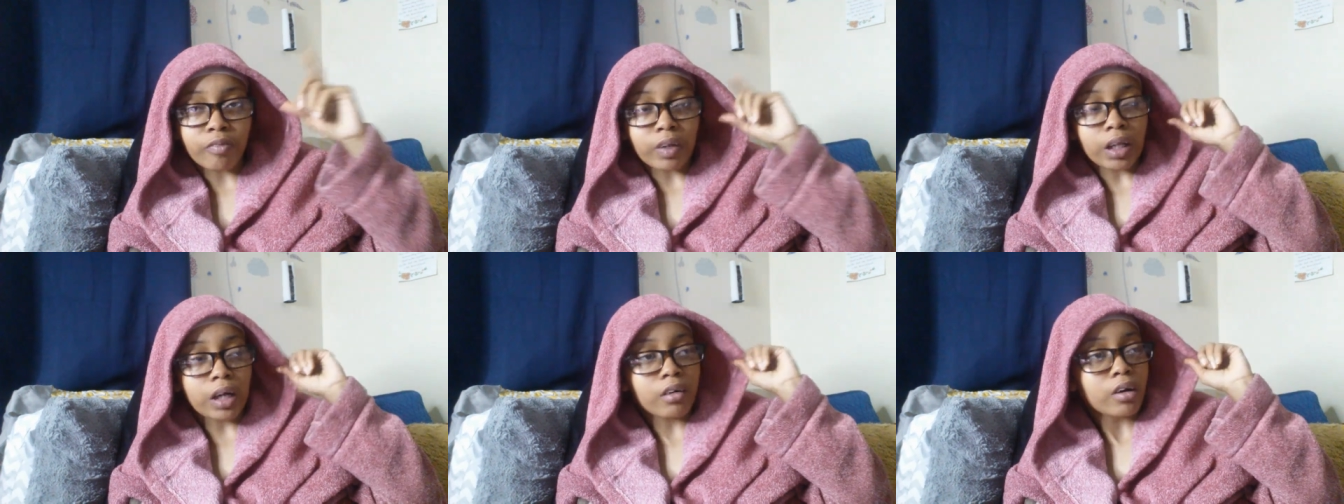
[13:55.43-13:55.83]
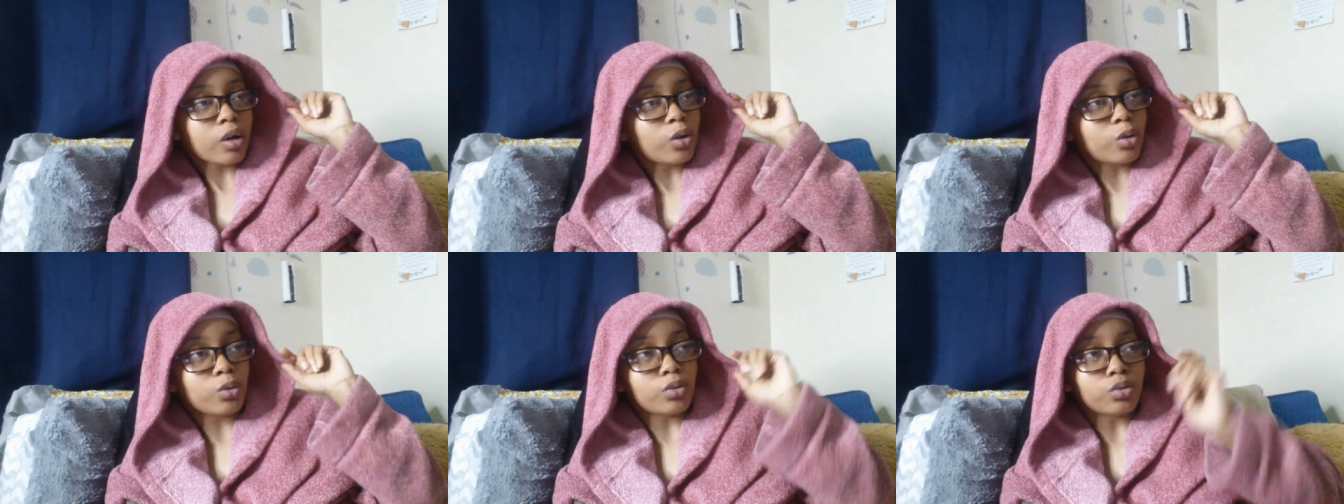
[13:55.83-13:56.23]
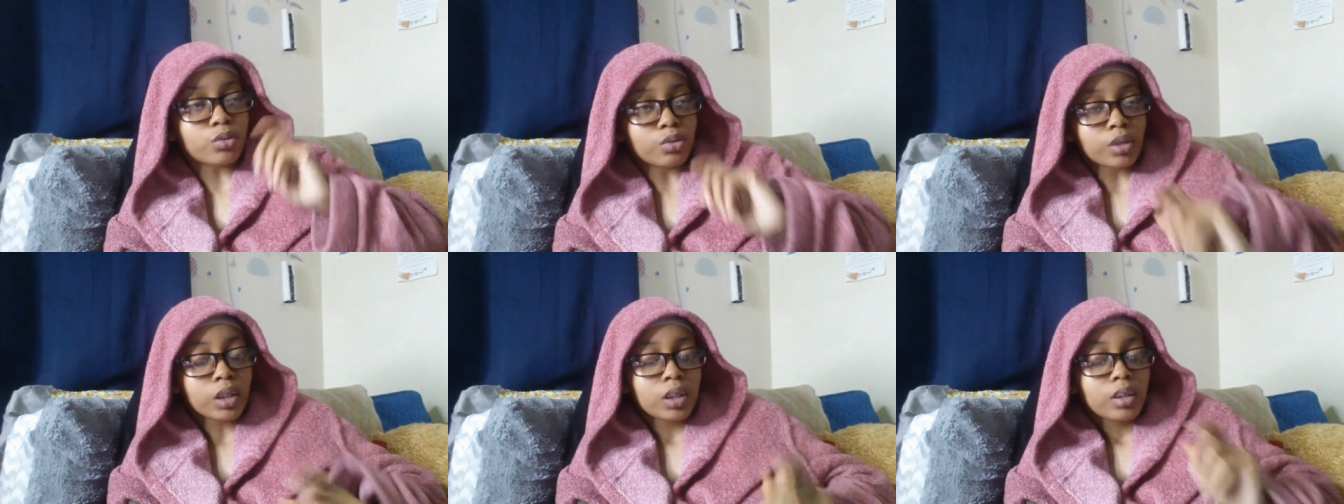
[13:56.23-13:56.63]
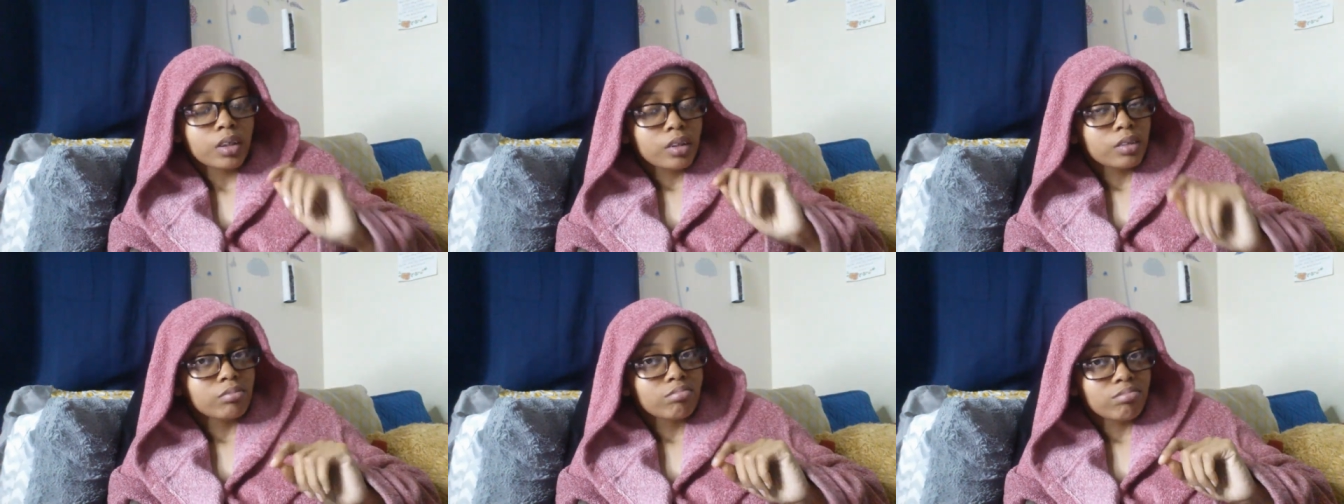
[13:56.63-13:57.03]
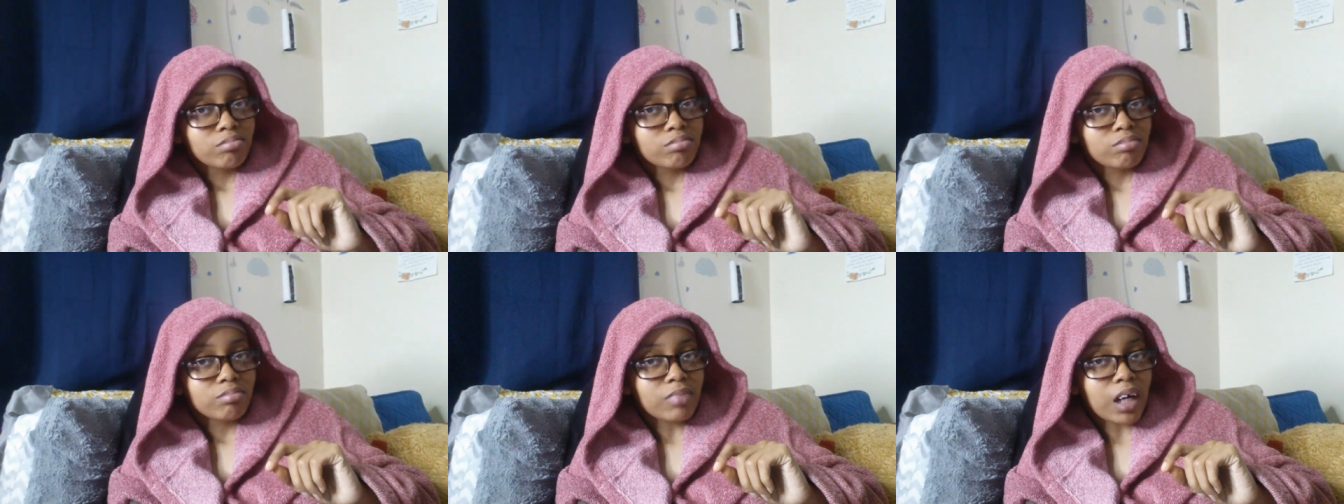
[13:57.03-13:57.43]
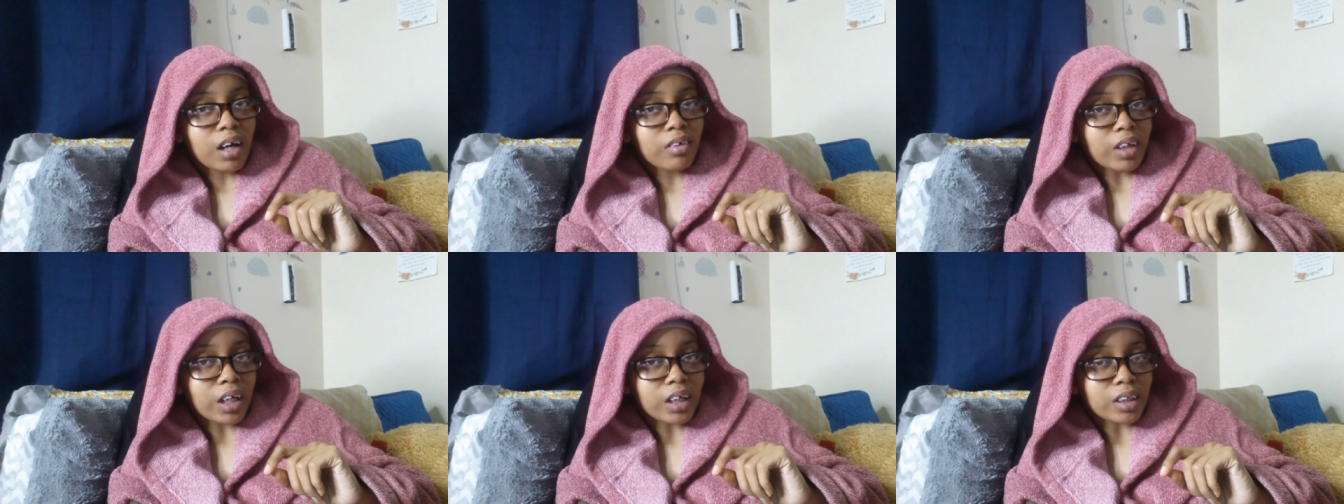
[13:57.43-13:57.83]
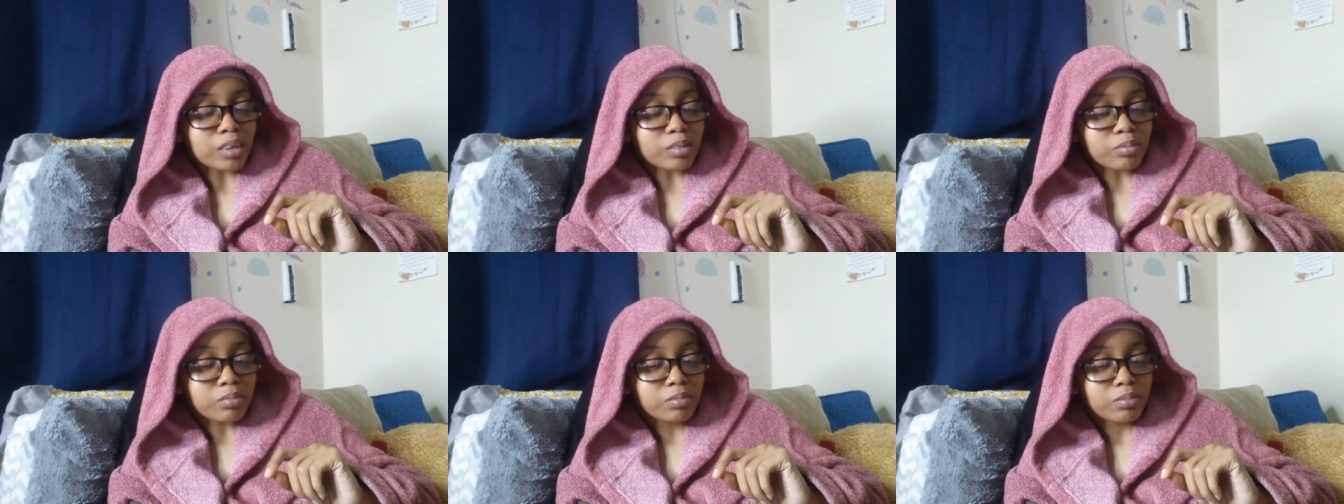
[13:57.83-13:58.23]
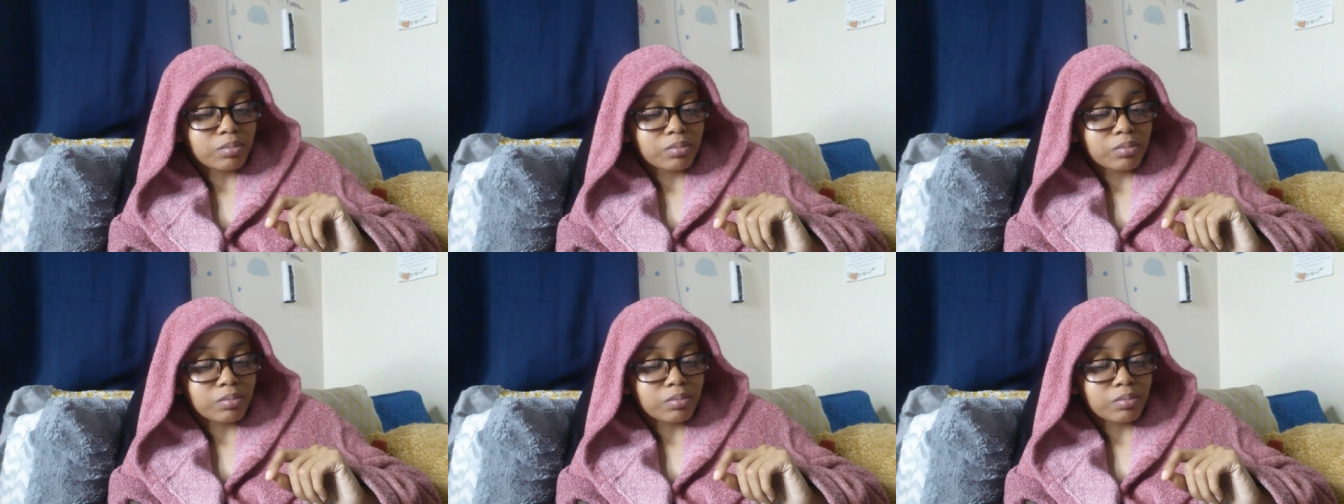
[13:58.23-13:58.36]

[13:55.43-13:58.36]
Valero, who I don't like him.